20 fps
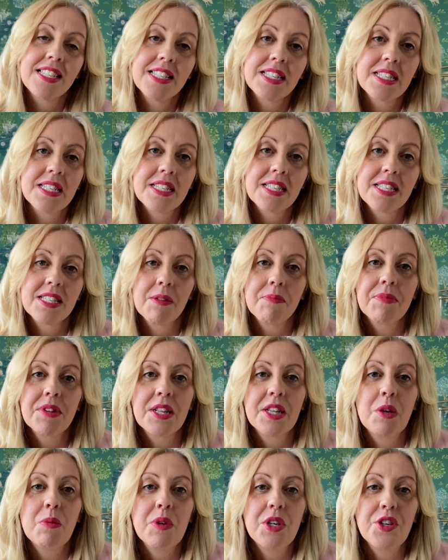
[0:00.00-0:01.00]
It's
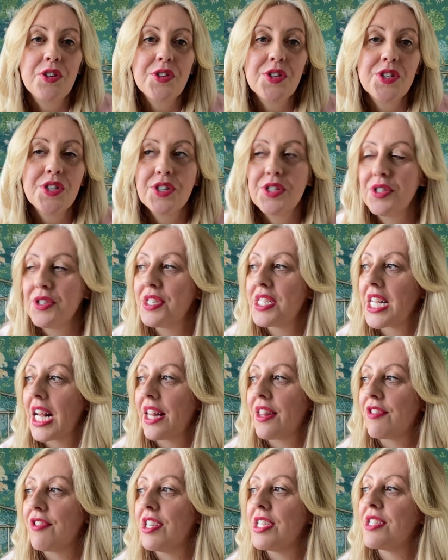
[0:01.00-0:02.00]
something that we used to do
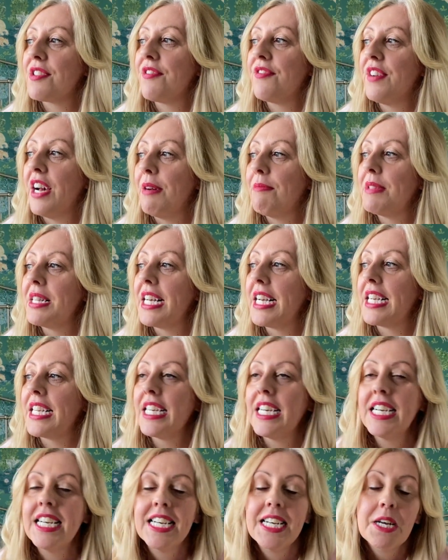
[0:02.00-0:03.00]
together as a family.
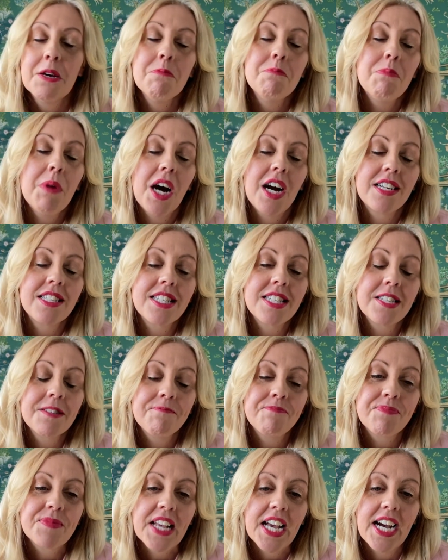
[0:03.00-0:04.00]
But
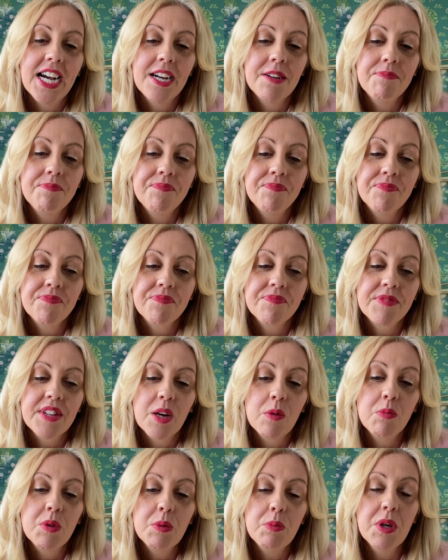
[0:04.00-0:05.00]

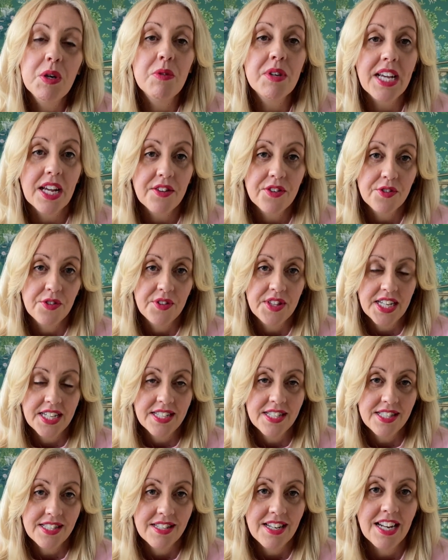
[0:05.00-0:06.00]
we will get through
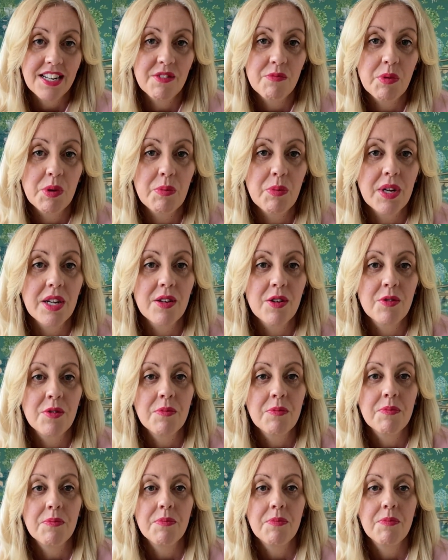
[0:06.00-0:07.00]
this, and we will,
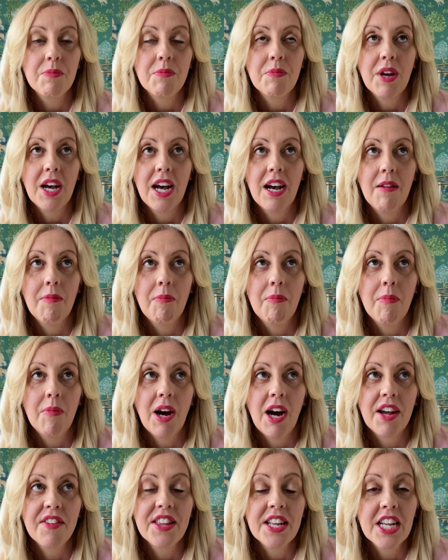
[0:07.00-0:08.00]

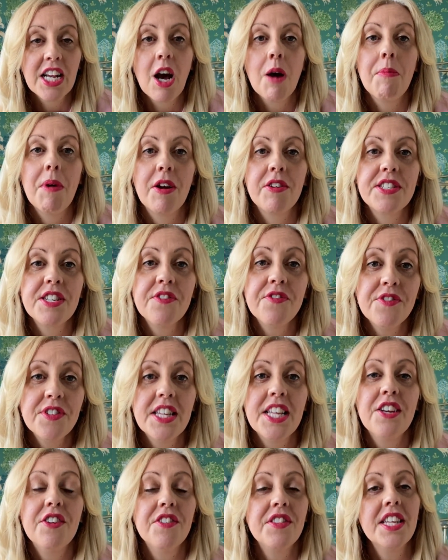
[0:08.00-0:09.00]
I think, come out
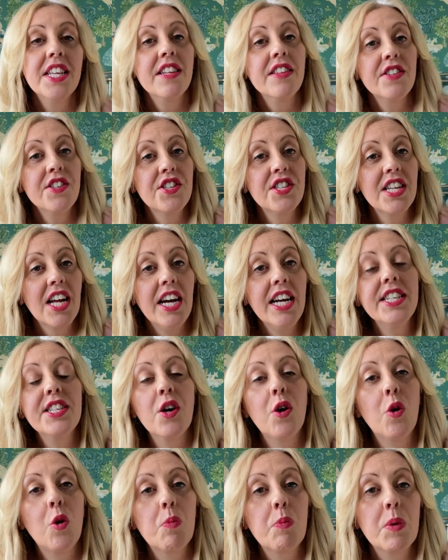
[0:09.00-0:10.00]
differently on the other side.
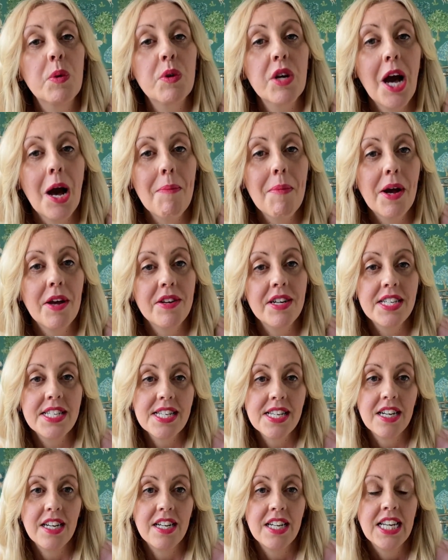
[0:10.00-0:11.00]
I hope we'll come out
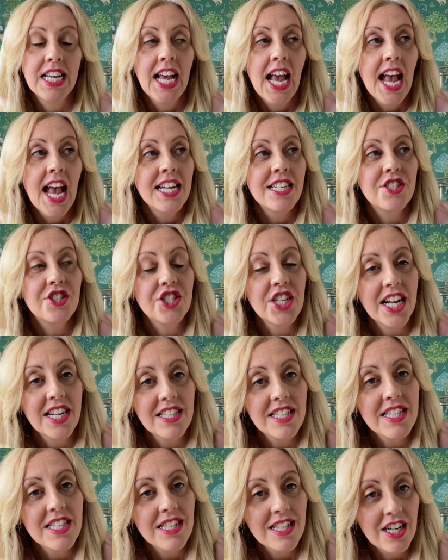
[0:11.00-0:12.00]
as a
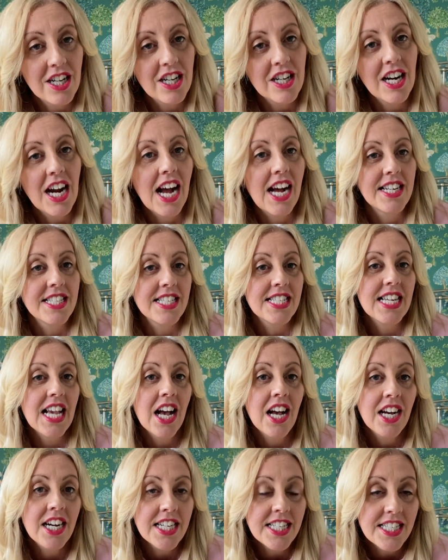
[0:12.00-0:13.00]
gentler and
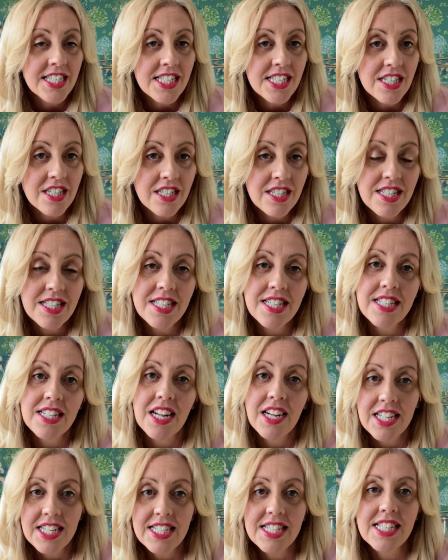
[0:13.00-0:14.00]
kinder
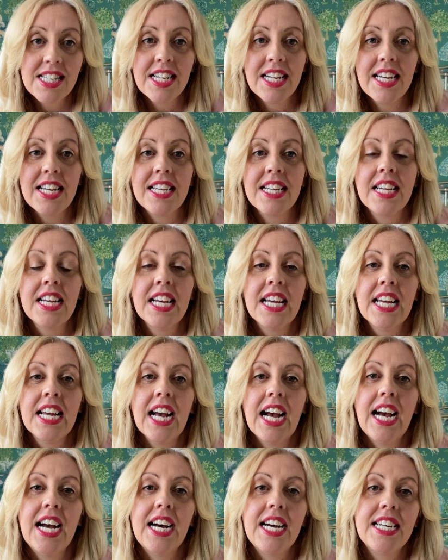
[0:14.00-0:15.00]
society,
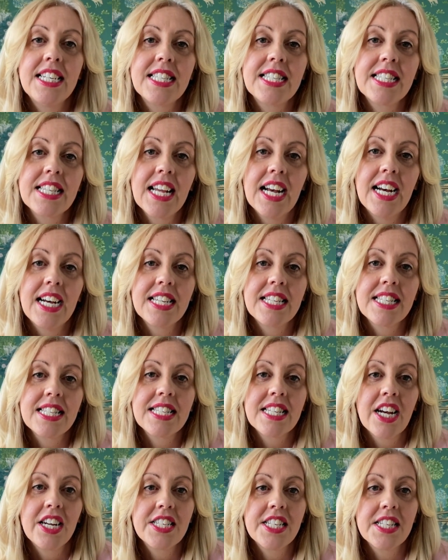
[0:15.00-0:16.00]
as a
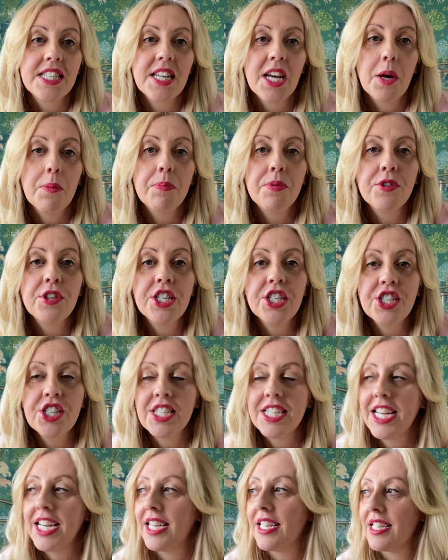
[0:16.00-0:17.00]
society that
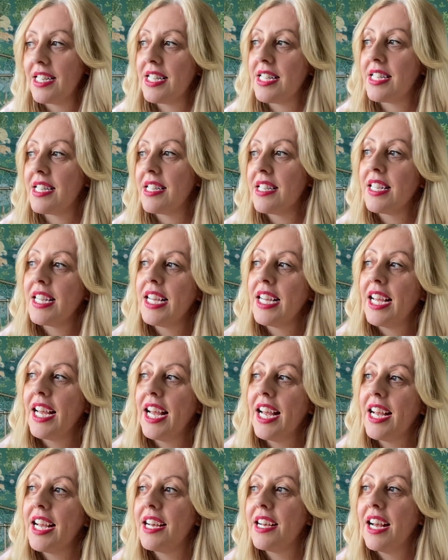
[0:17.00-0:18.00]
appreciates
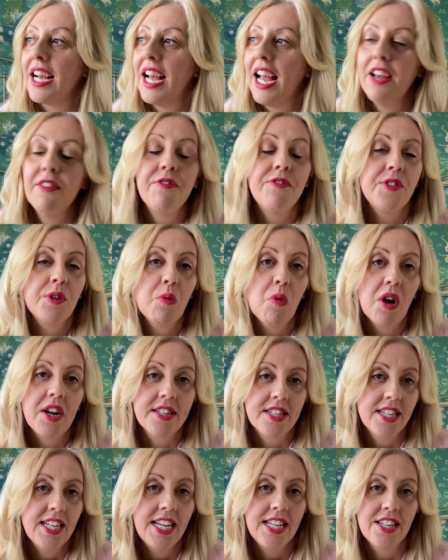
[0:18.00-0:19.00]

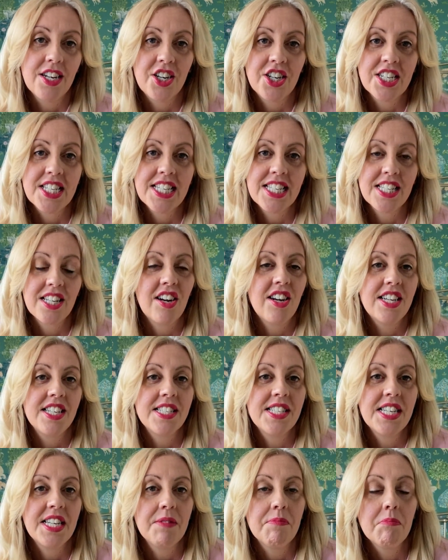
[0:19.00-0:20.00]
everyone in our
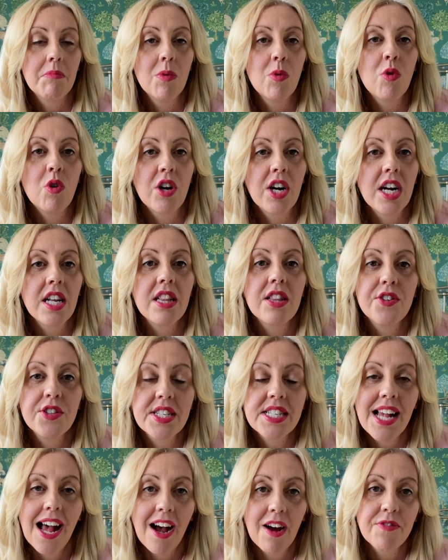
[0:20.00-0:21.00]
society more and
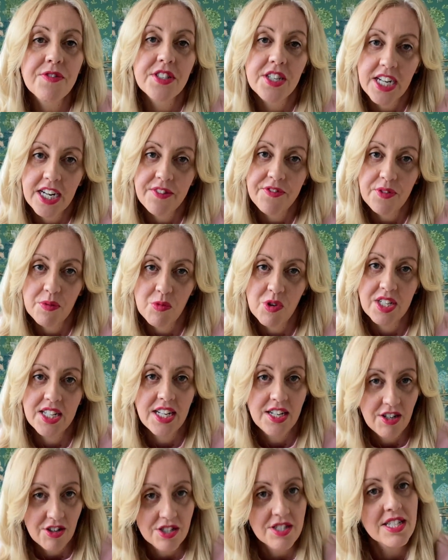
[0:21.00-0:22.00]
looks after everyone
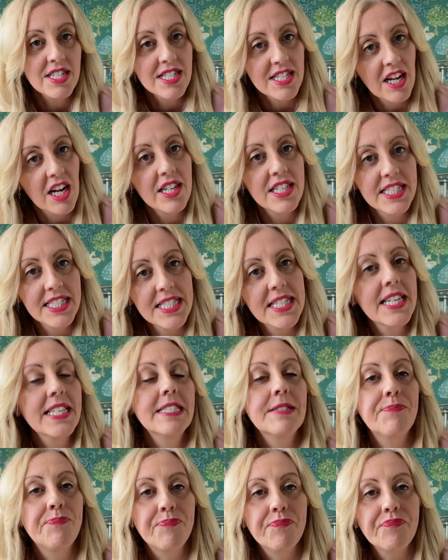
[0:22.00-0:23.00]
in our society.